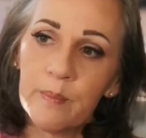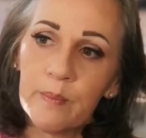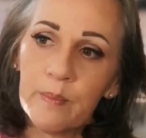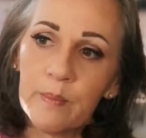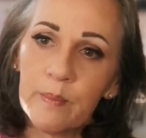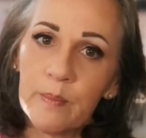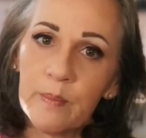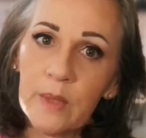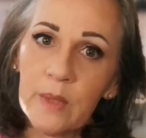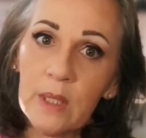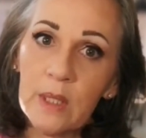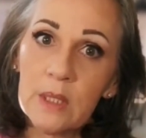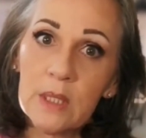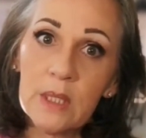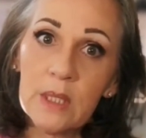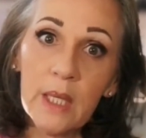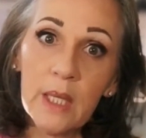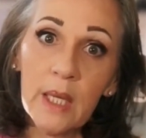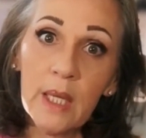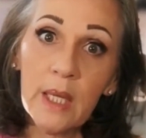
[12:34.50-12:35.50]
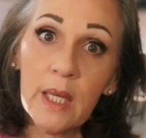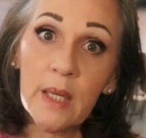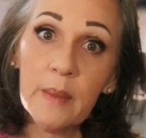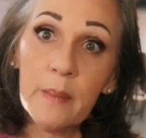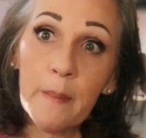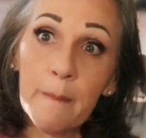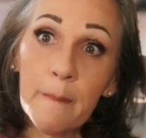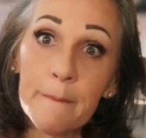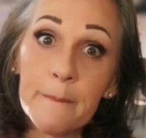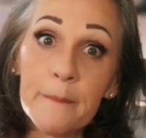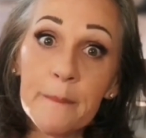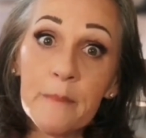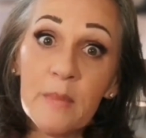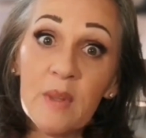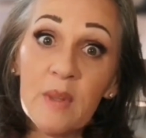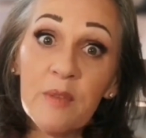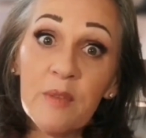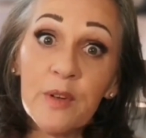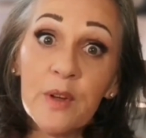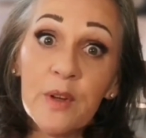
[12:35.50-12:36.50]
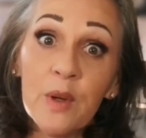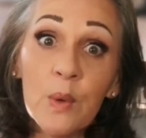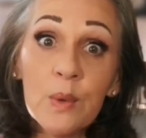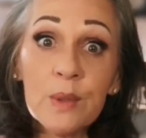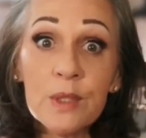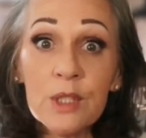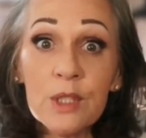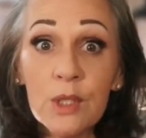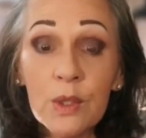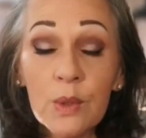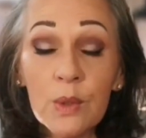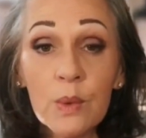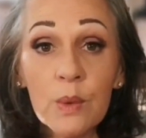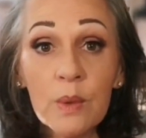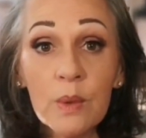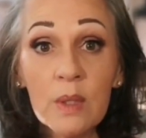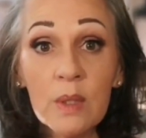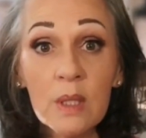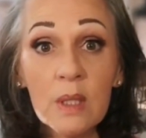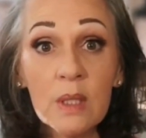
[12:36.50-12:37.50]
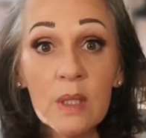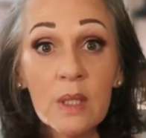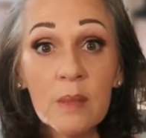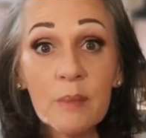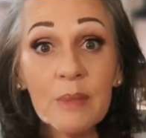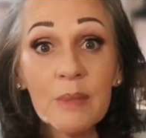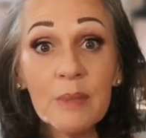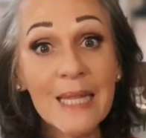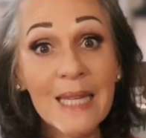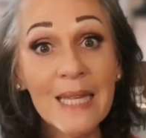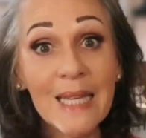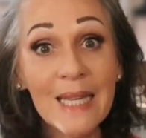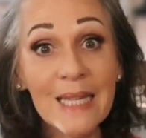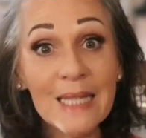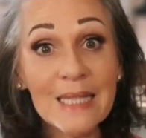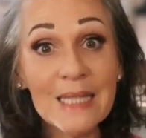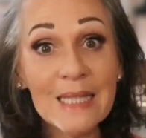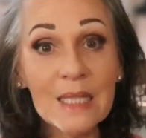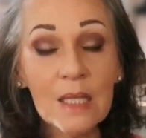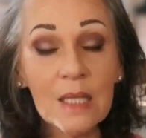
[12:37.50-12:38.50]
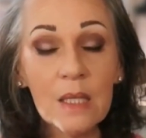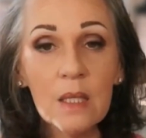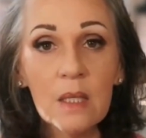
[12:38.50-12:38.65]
let's say, difficult to please,